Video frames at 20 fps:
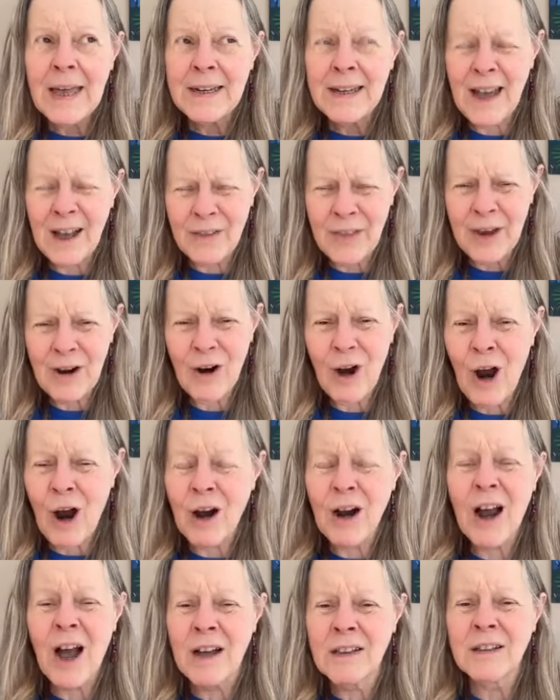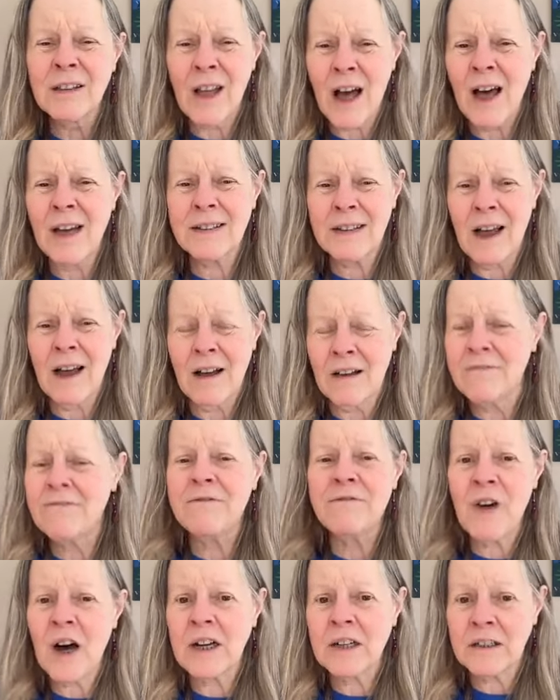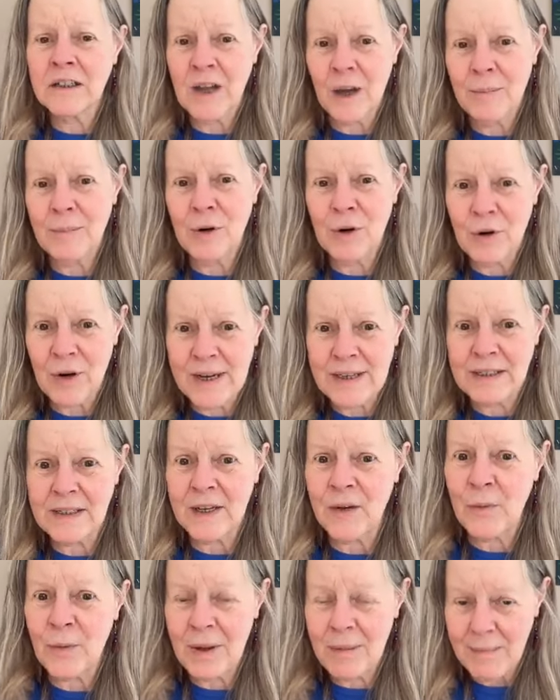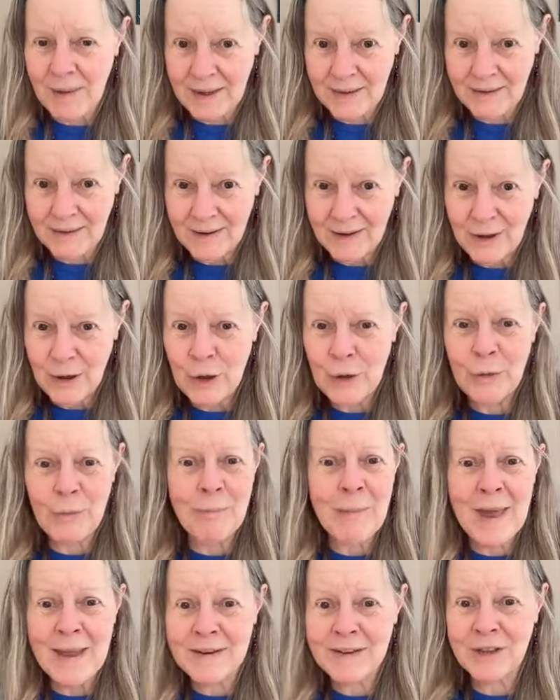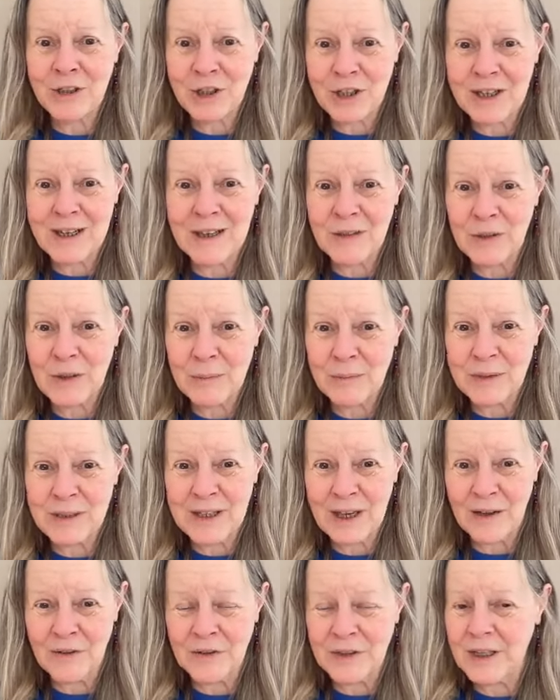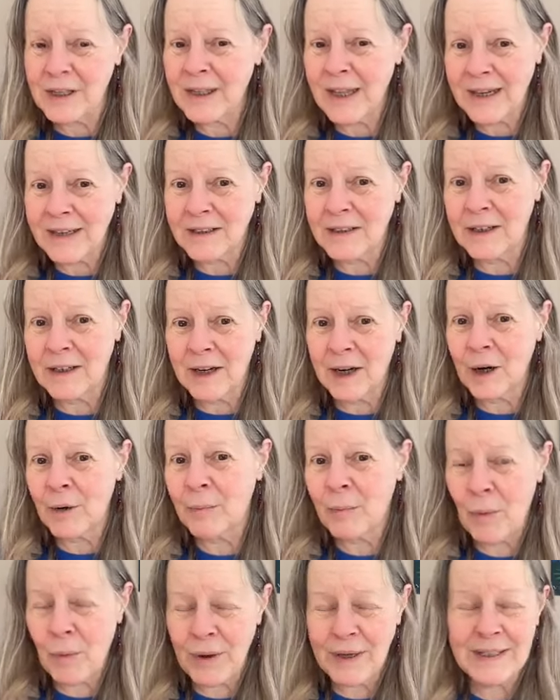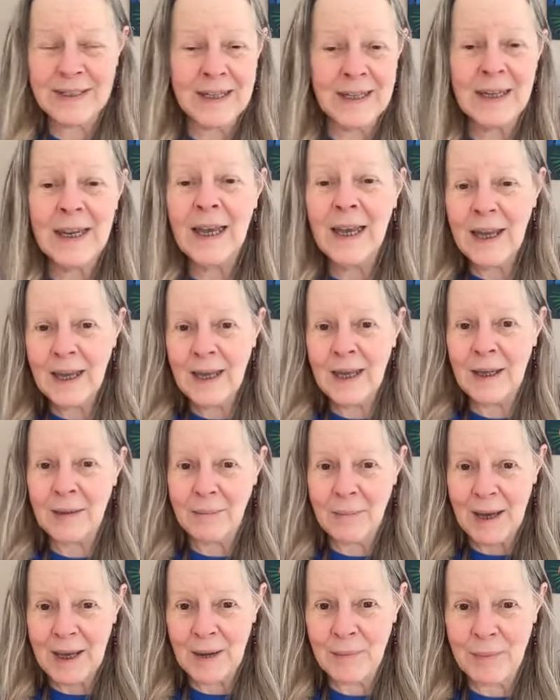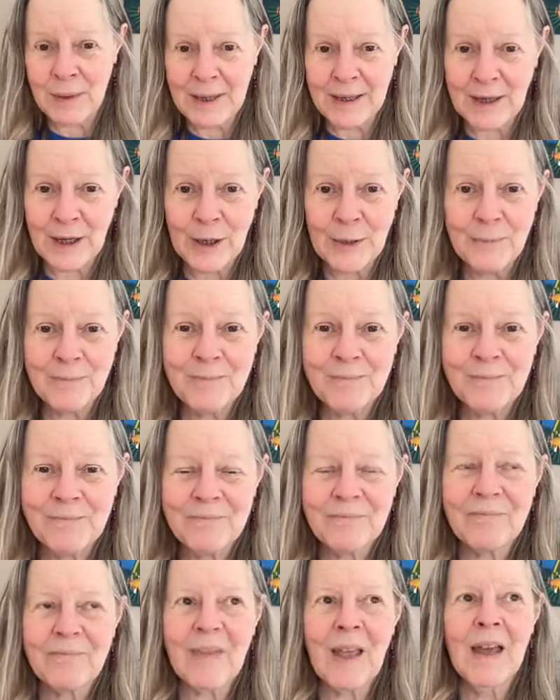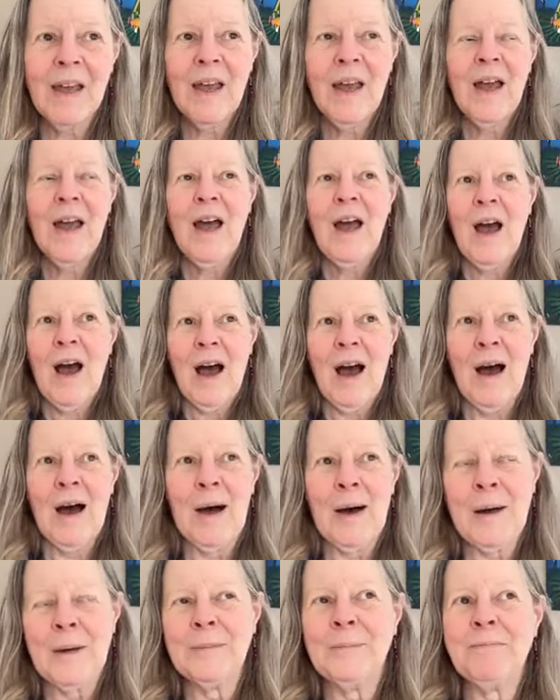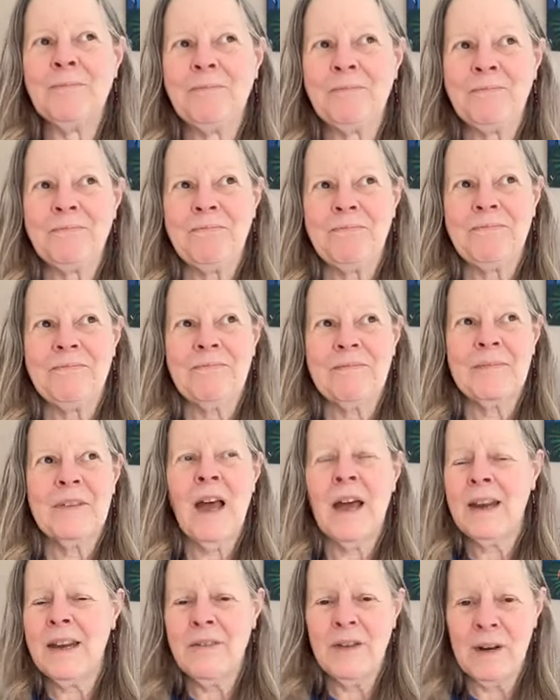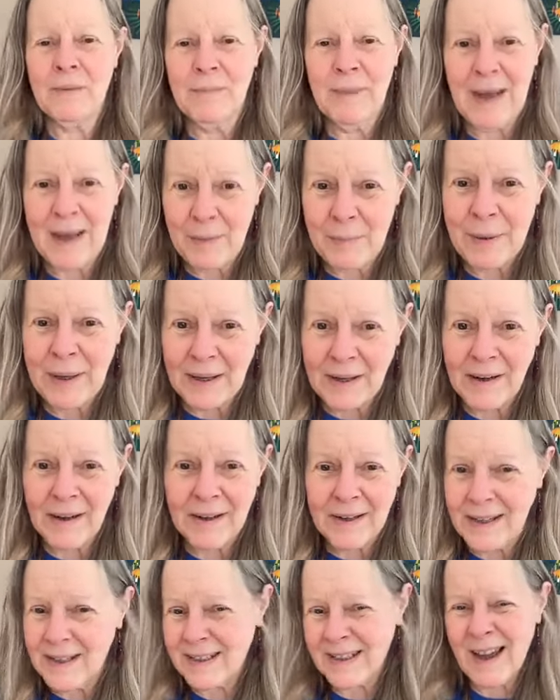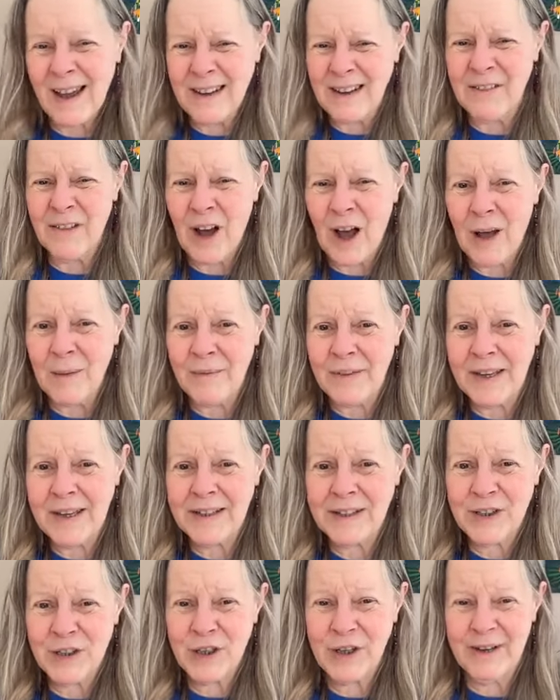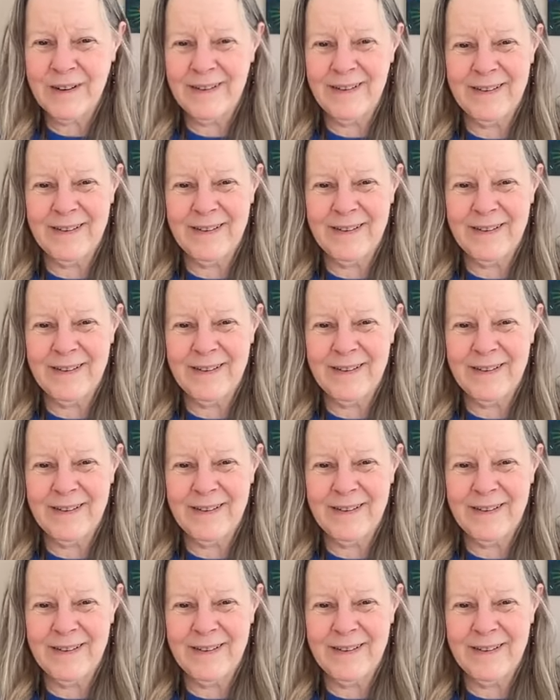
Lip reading: Now, there are a lot of fucked up, crazy women who manage to get themselves elected and appointed, in my opinion. Not even in my opinion, it's kind of obvious.